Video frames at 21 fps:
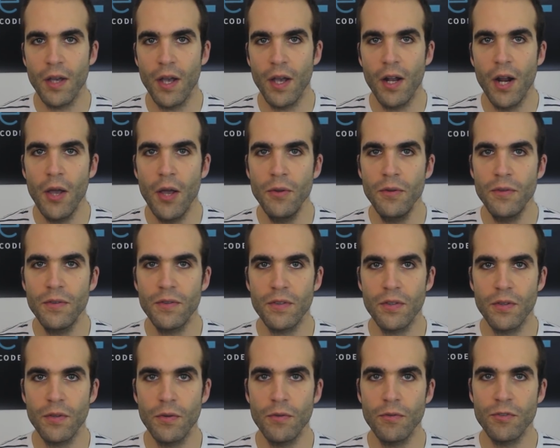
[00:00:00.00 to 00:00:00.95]
allows
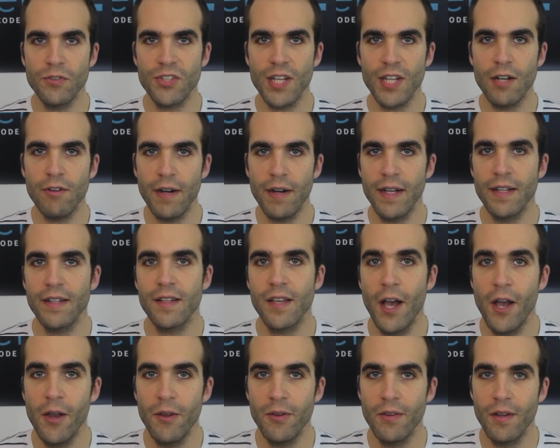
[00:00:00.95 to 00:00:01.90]
to generate
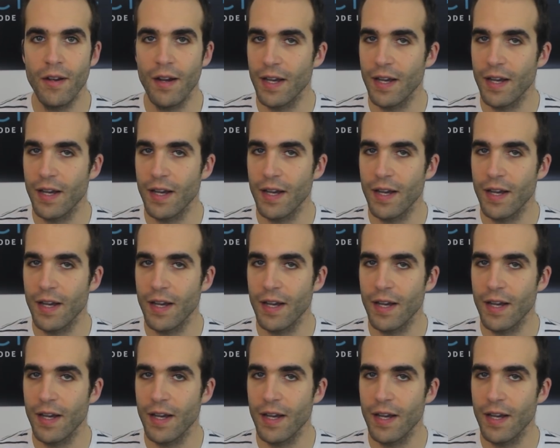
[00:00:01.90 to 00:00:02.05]
code,